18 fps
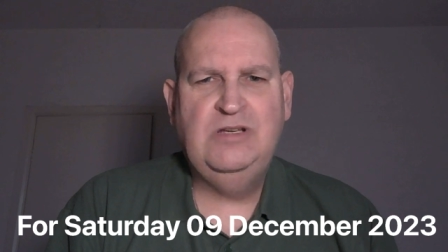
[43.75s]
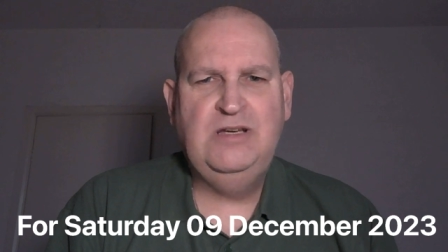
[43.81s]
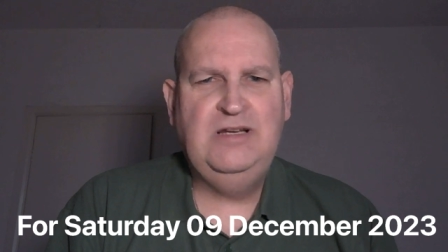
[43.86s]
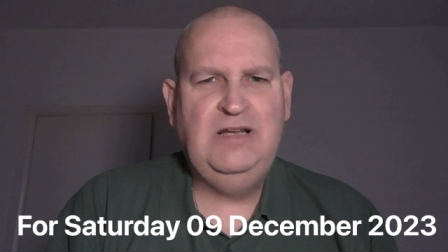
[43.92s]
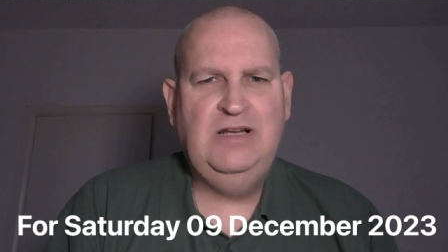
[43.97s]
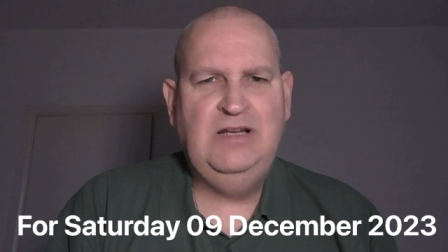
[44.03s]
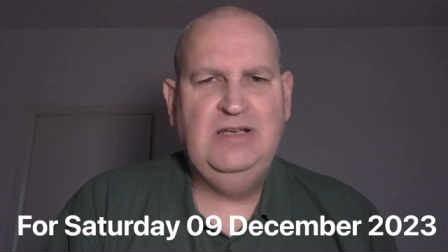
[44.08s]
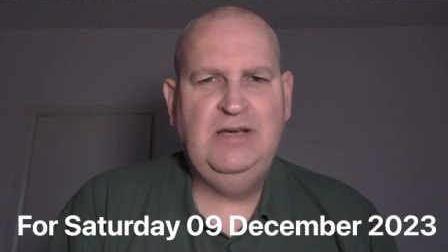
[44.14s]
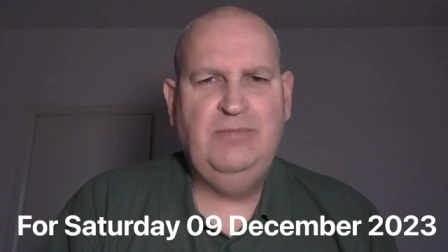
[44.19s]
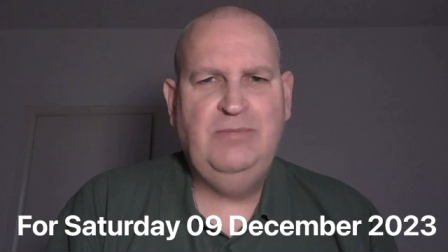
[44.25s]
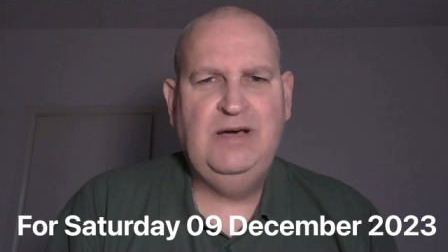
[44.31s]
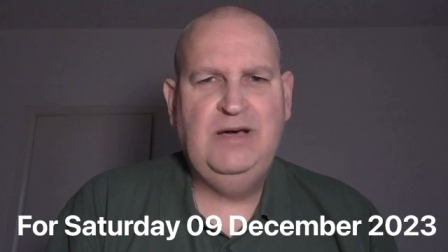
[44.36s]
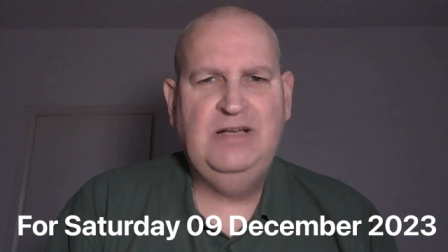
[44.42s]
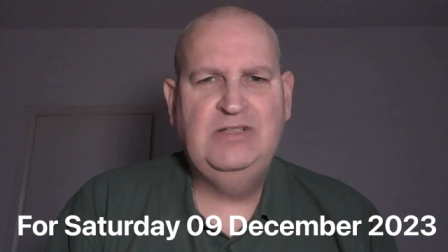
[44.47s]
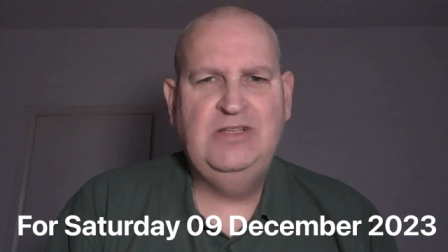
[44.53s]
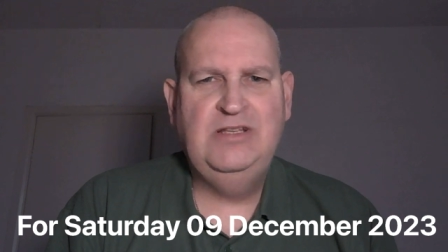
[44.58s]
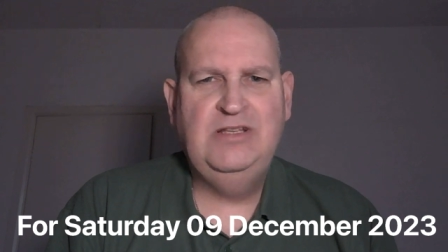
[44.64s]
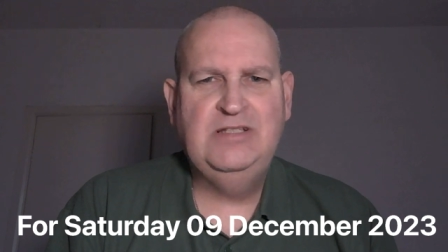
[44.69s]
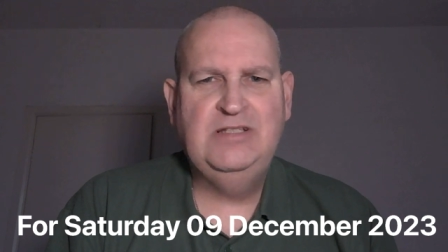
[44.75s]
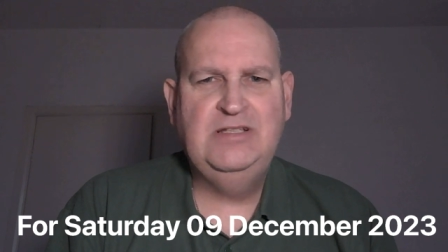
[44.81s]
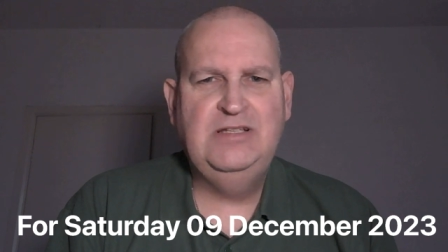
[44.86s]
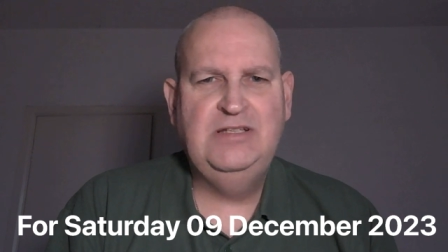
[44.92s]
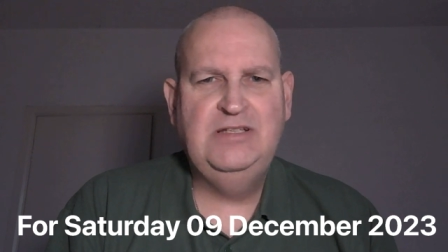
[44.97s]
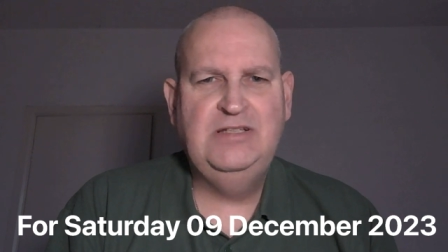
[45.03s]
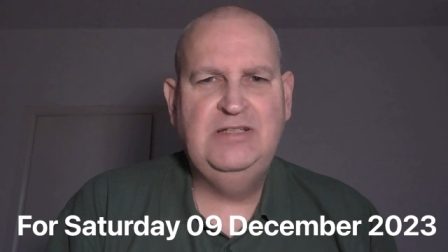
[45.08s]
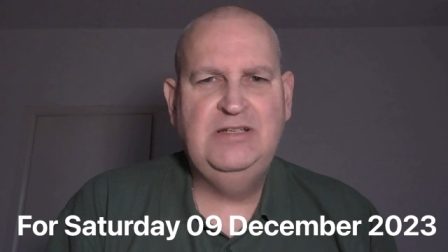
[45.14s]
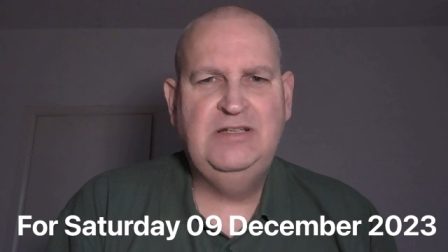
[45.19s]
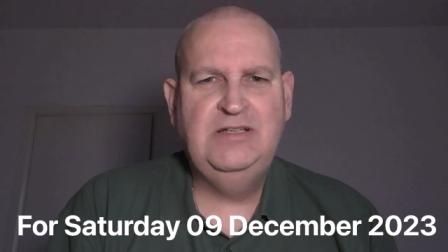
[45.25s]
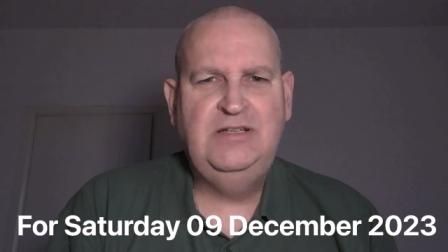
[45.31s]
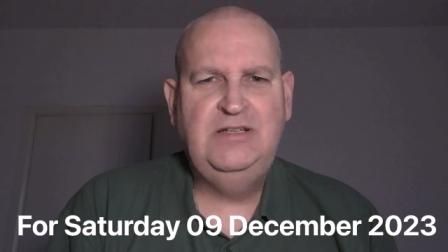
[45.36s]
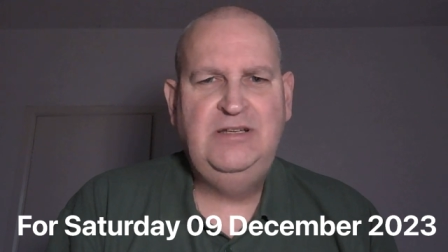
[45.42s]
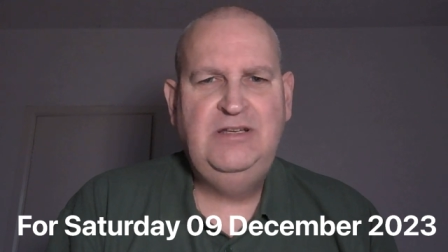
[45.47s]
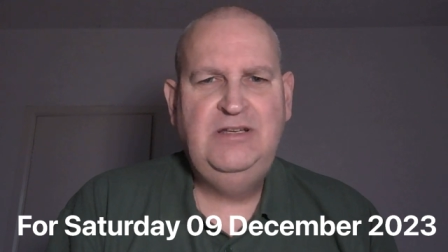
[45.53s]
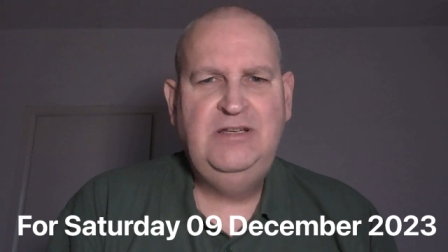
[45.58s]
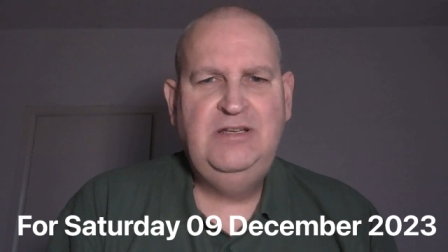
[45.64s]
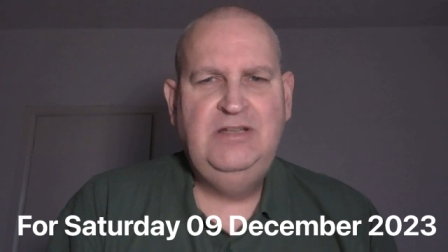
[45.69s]
and I'll come back to this later,
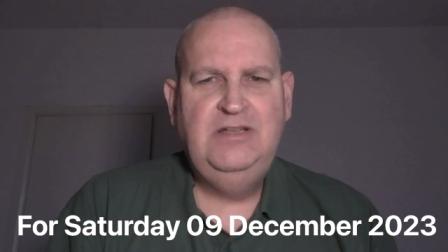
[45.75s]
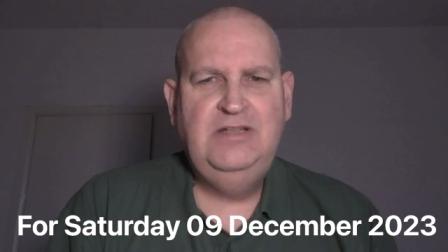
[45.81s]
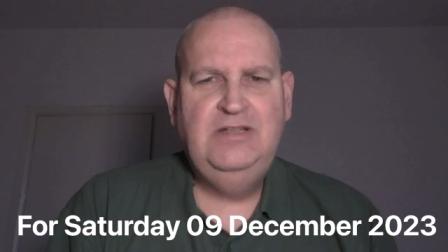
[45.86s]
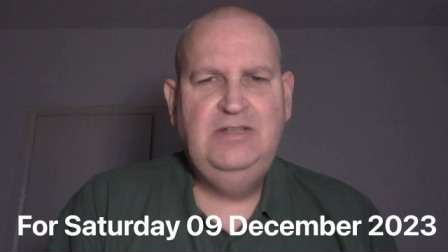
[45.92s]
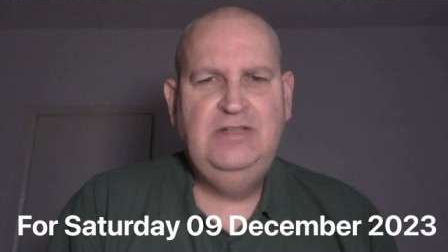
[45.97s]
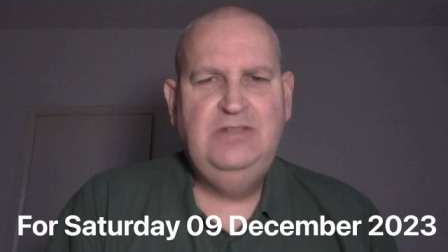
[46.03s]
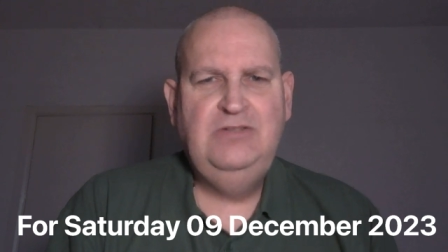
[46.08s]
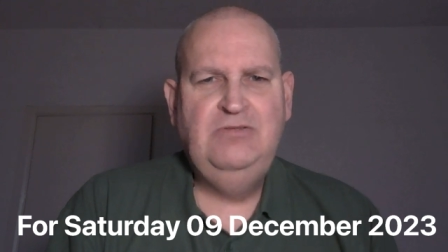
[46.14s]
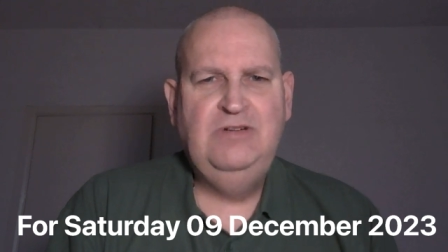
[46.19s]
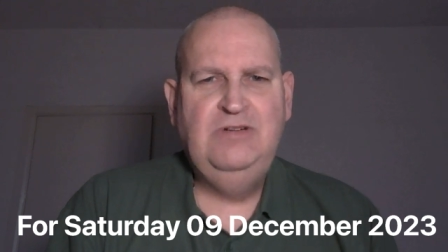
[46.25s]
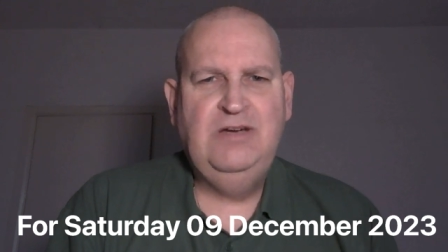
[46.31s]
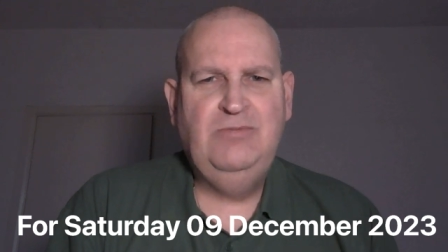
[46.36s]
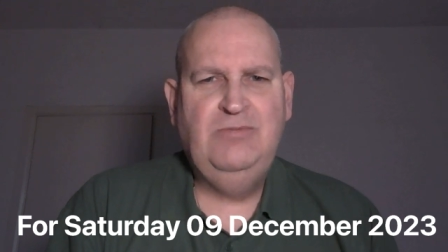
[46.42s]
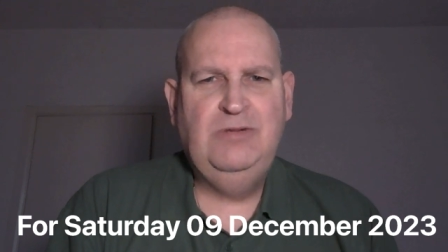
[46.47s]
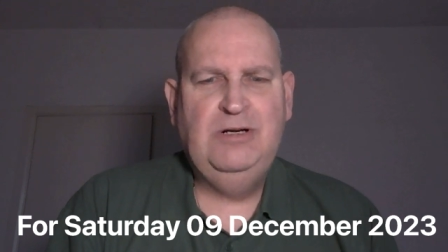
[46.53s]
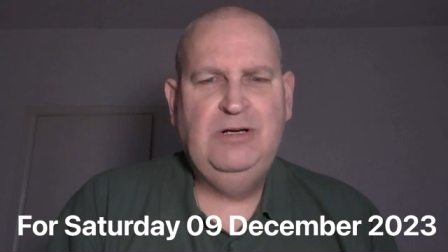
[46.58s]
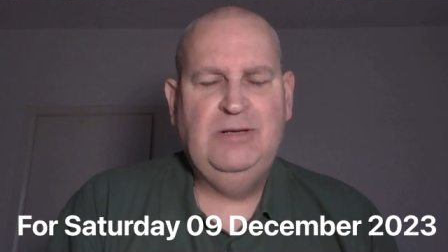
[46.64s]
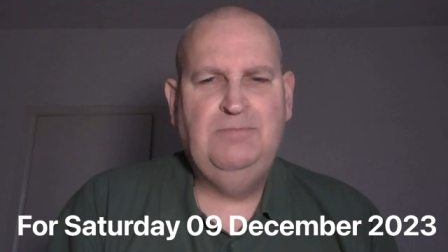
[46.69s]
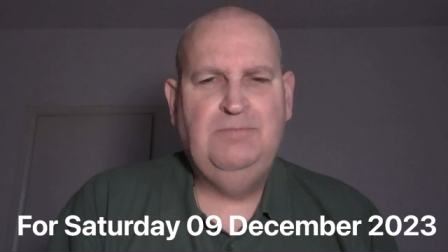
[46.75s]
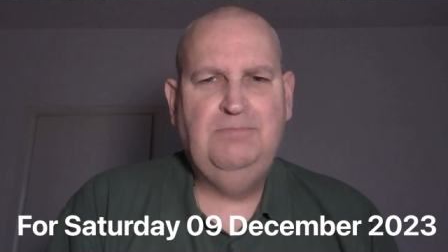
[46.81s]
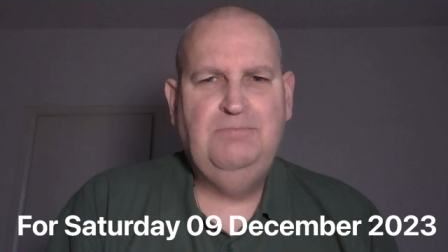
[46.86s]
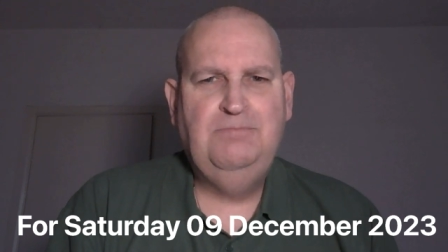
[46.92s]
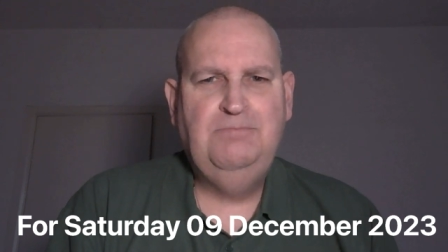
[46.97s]
new camera.